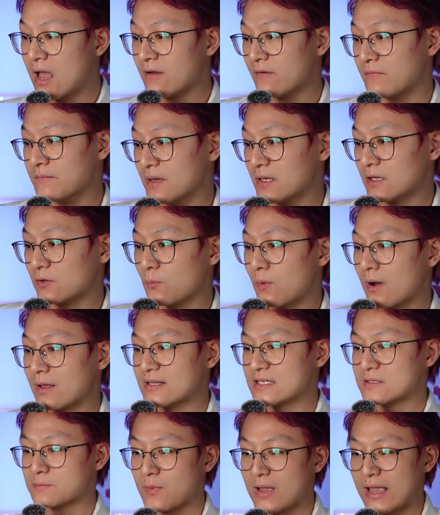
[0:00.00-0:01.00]
for me to want
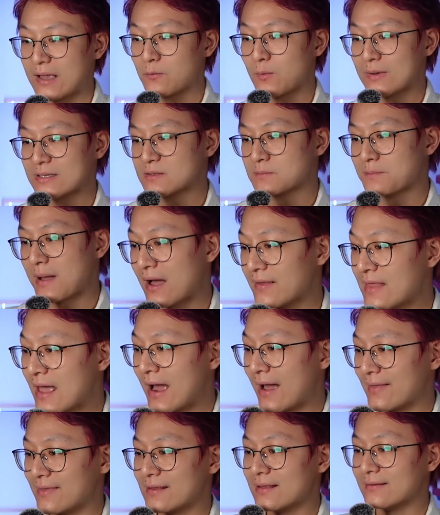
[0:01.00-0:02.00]
to spray in one spot.
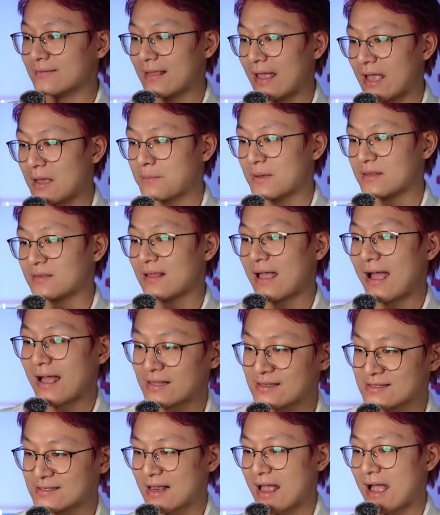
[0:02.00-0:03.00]
Another day, my
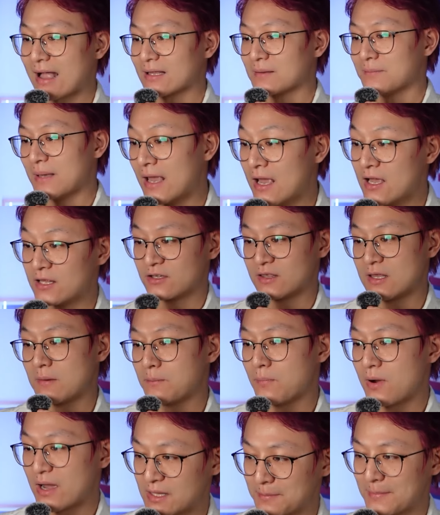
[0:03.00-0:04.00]
nazis got me to the
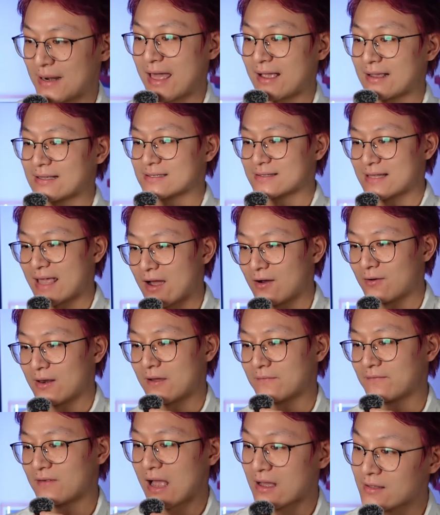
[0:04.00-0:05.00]
point I'm like a snail
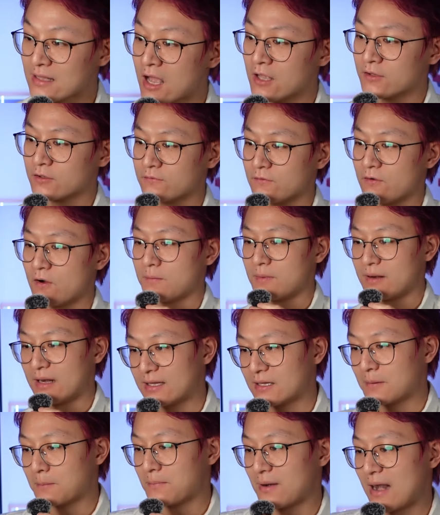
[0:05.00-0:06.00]
left cut. To
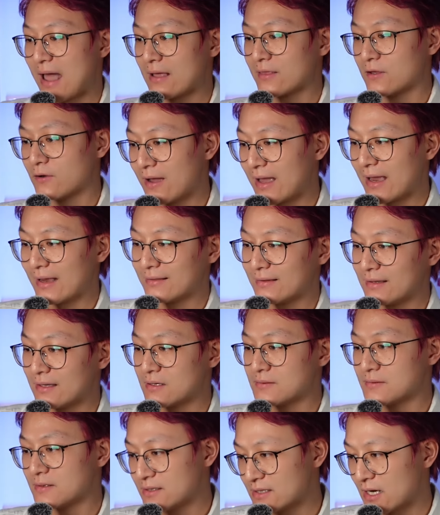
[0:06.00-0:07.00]
formulate the plot of ended
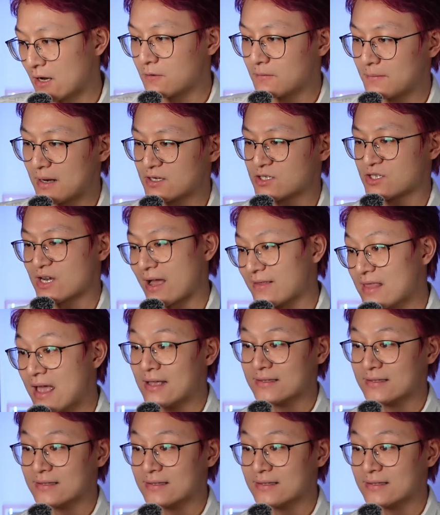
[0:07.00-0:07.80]
Joe, my shot.